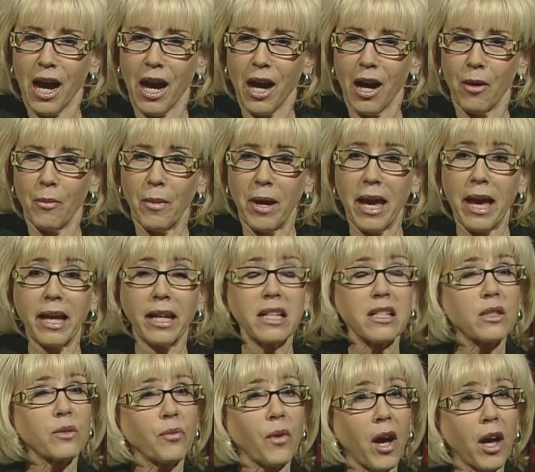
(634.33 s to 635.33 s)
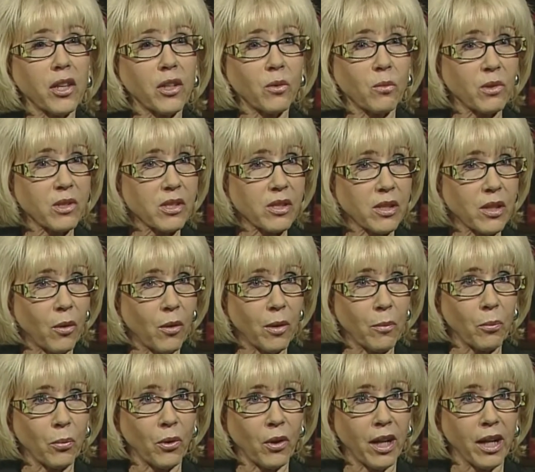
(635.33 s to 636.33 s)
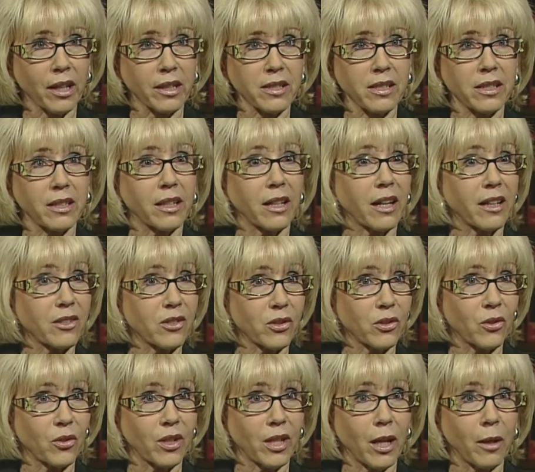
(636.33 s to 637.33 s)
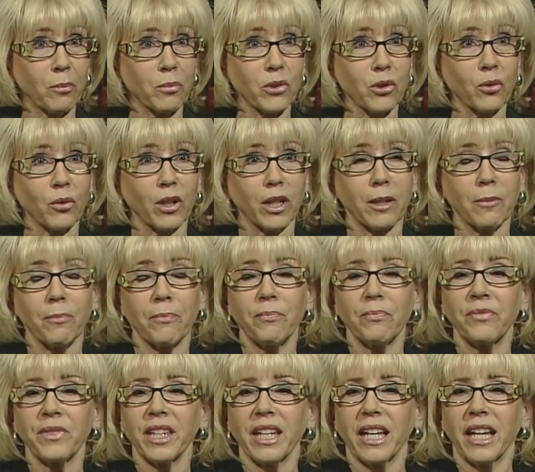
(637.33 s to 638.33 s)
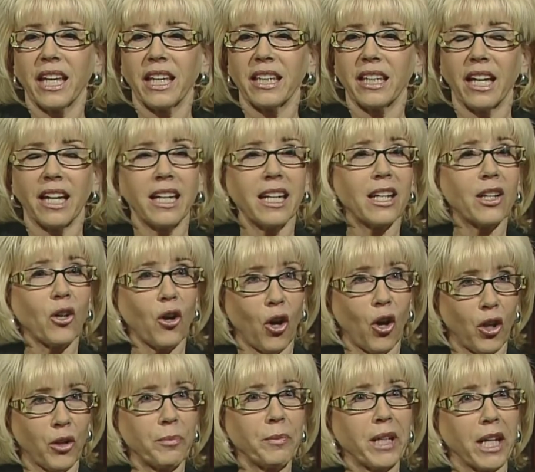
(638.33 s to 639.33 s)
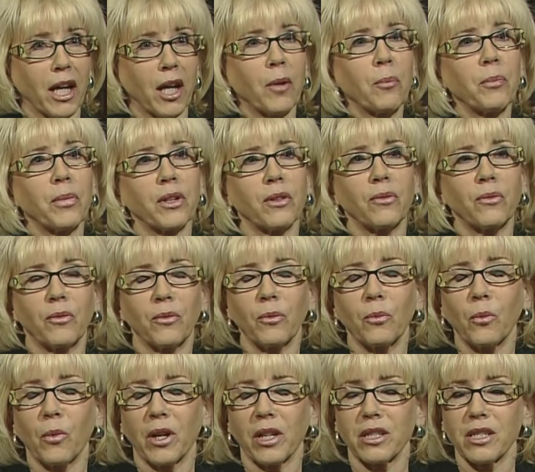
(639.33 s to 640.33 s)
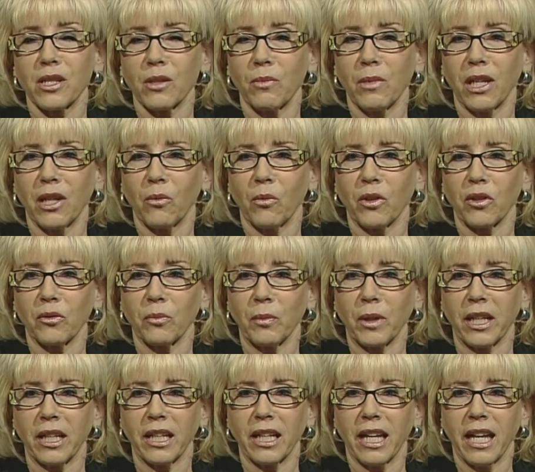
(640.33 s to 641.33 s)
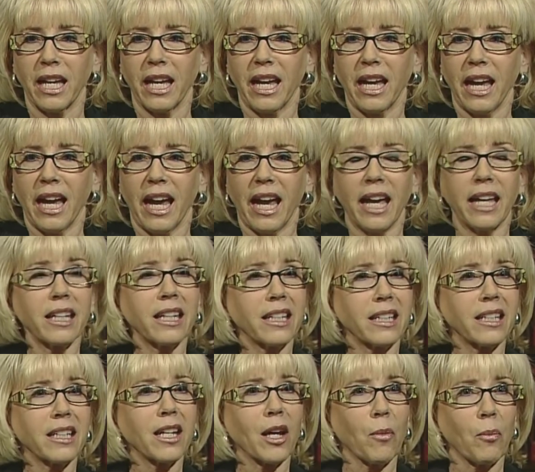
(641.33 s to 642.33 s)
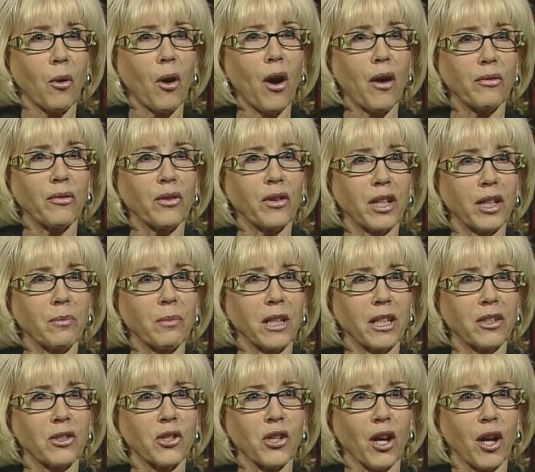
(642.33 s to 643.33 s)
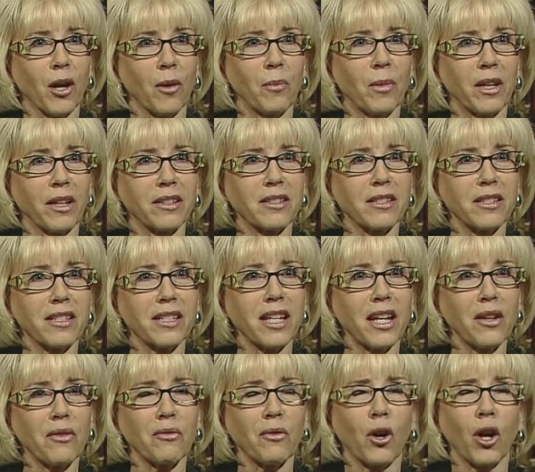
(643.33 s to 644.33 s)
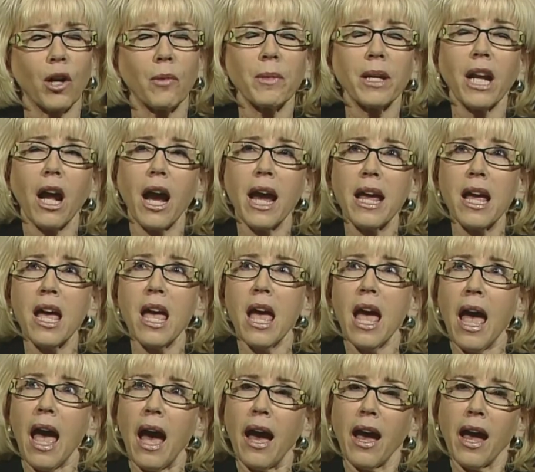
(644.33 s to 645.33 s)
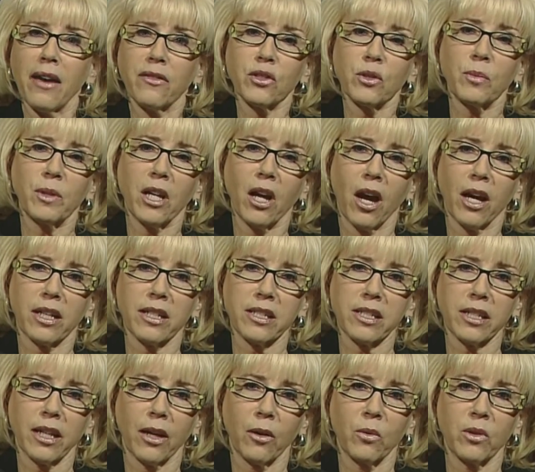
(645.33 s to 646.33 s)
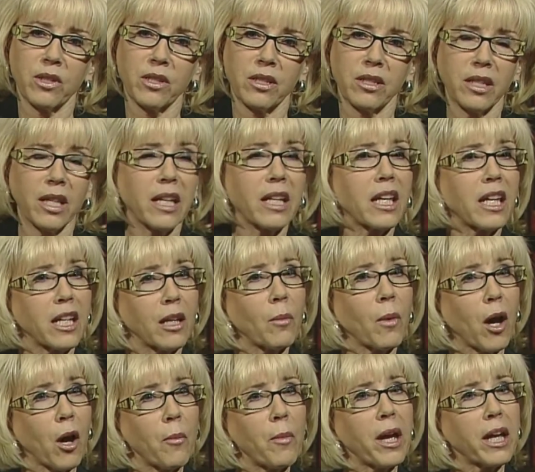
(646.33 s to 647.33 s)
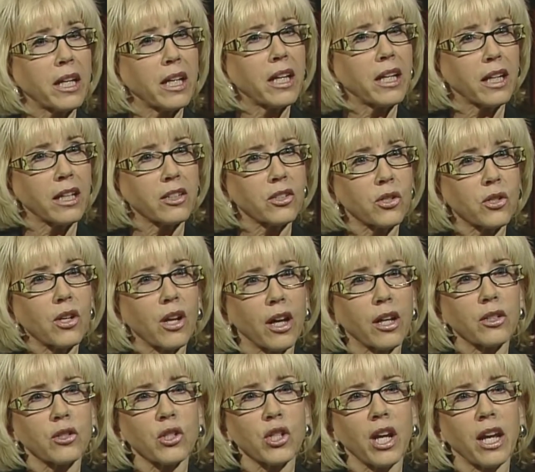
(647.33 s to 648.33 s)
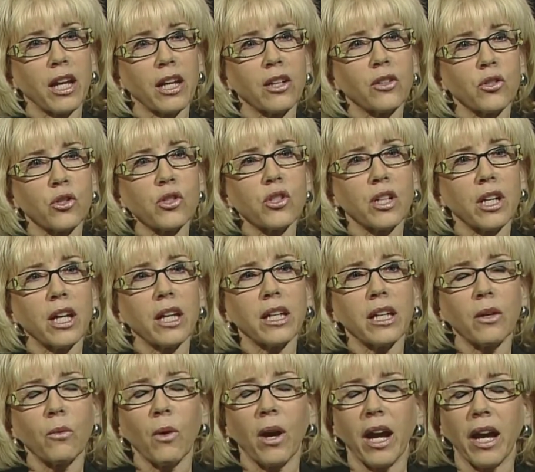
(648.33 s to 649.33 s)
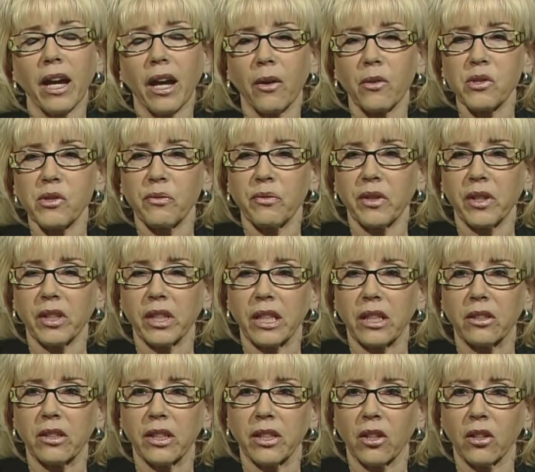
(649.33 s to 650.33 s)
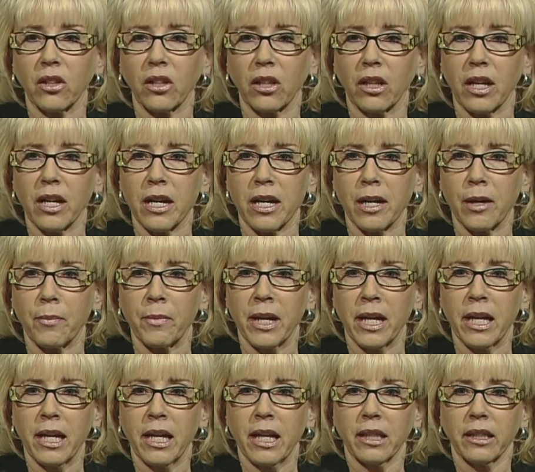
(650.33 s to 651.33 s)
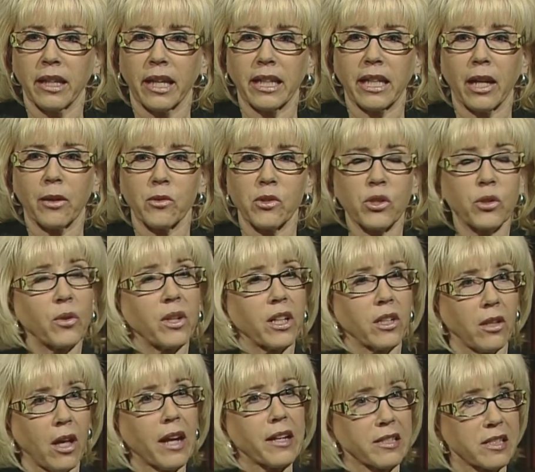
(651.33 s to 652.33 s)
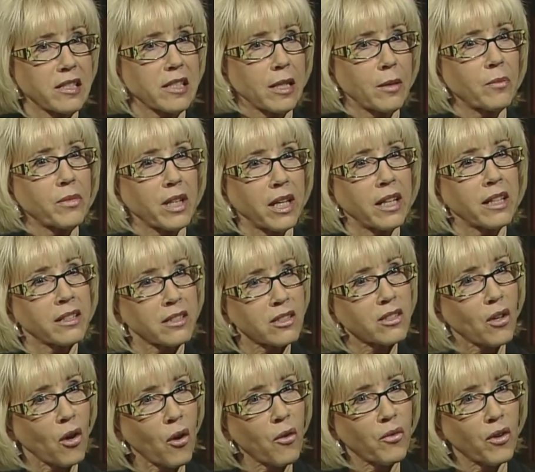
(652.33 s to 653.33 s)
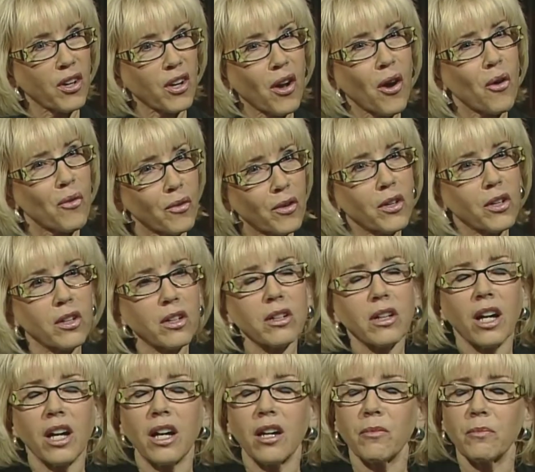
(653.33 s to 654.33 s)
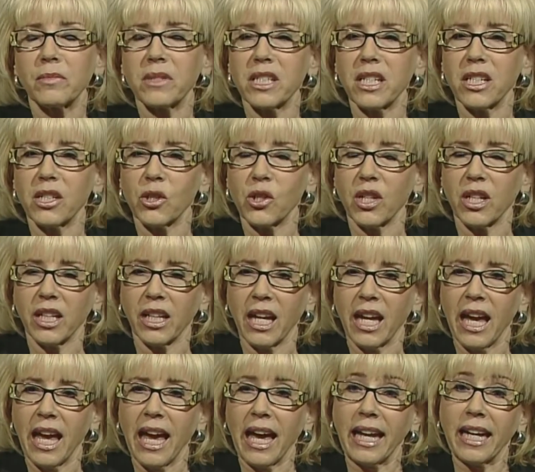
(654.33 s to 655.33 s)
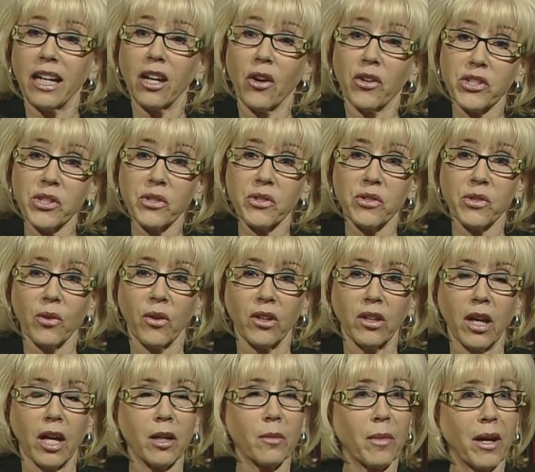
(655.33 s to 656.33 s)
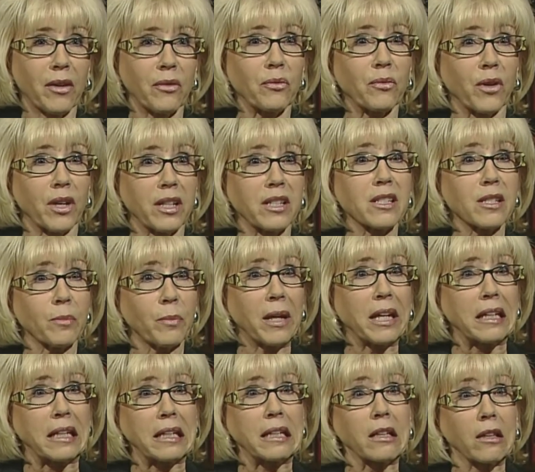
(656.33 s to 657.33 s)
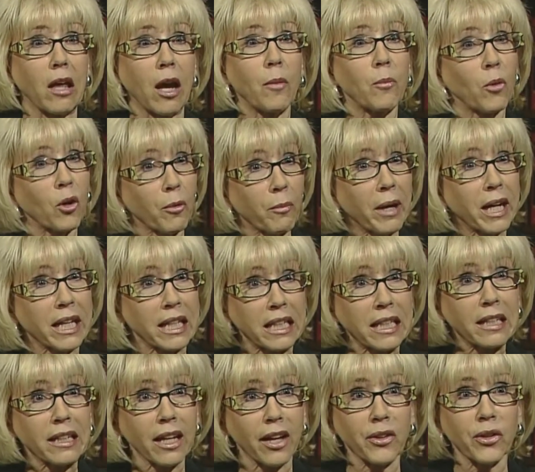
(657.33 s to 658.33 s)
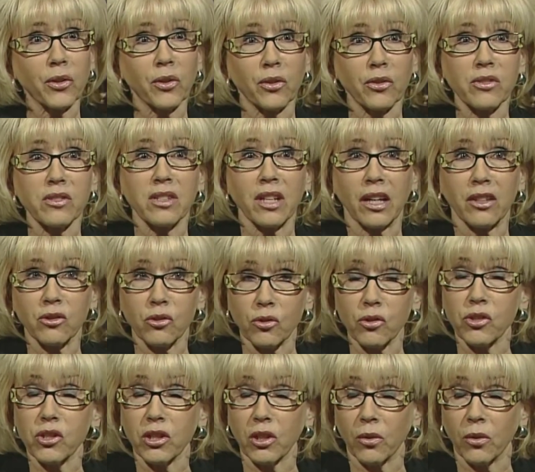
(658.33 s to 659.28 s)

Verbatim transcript: Um, and his father was so impressed that I stood up to him that he called me up and wanted to meet with me and ended up offering me a job at State Farm. And I, I have to be honest, I was thinking about making a, a change anyway. I was feeling a little um, like I was doing a lot of the same things over and over um, teaching. And I also saw a lot of my friends making a lot more money in other sectors.